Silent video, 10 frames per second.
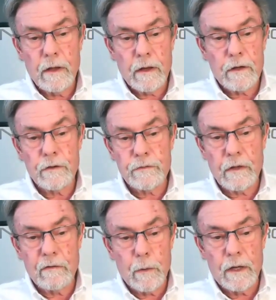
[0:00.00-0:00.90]
because uh,
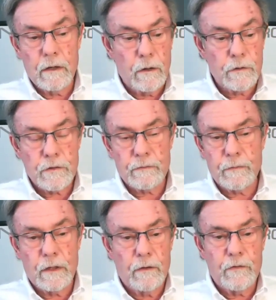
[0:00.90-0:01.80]
everybody knows that,
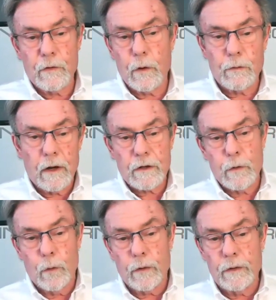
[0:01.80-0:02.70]
you know, if you're going around the
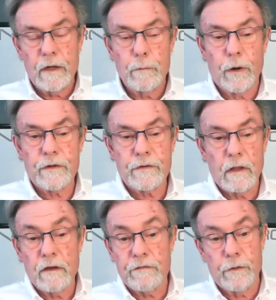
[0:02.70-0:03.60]
corner, you need to brace
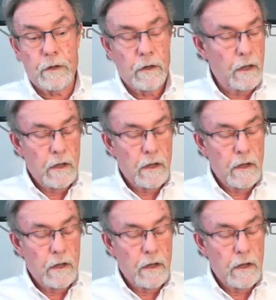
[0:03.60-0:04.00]
that left foot.